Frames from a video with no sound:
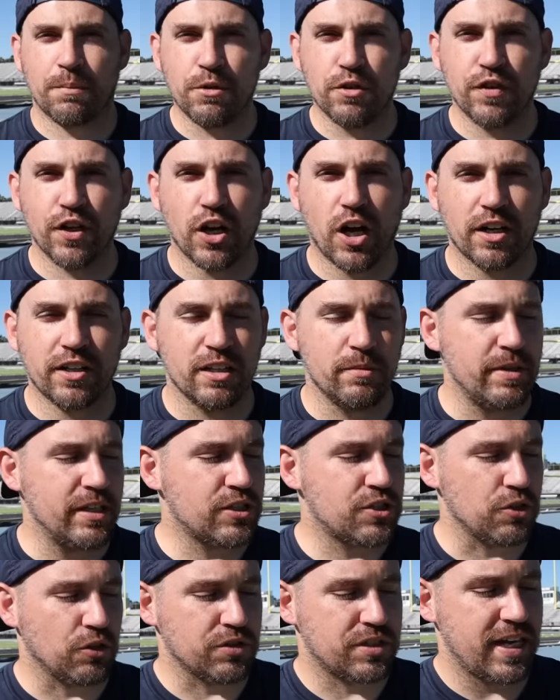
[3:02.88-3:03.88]
moving on to the
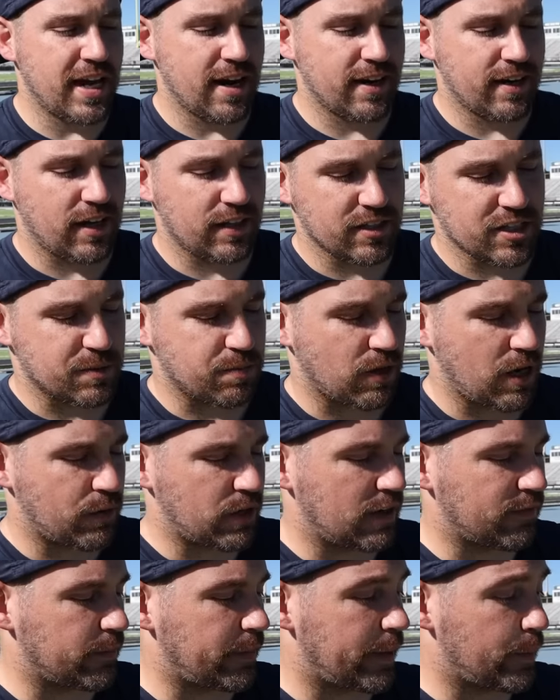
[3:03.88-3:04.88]
midsole teardown, this is probably what
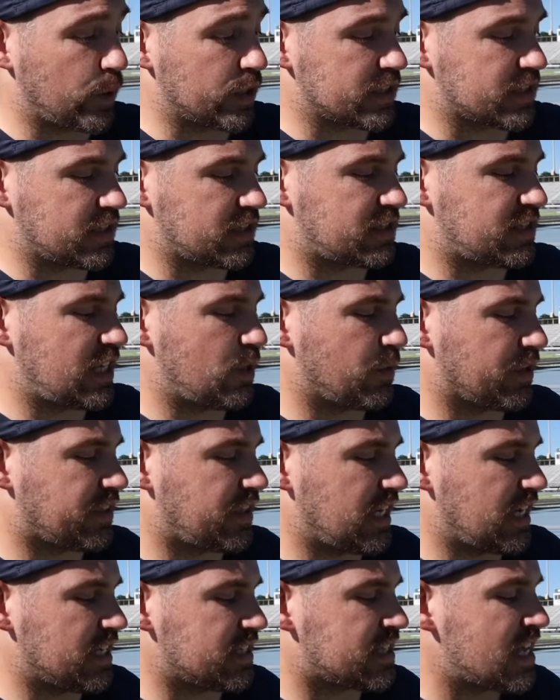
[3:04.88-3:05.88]
everybody wants to see with
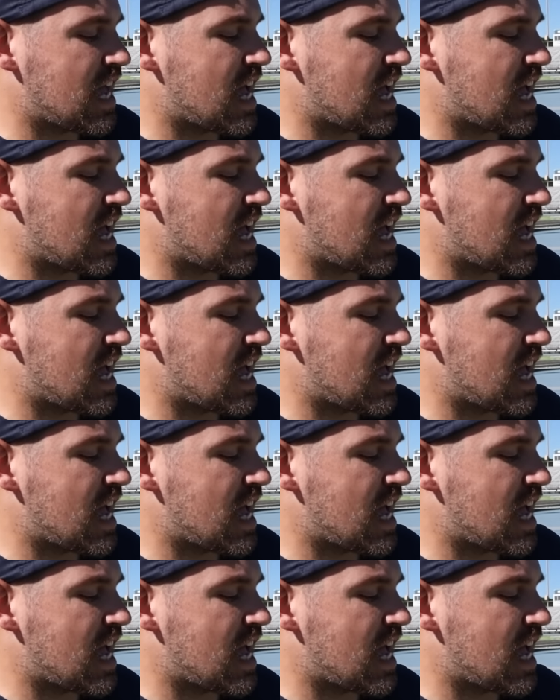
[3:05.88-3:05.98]
these.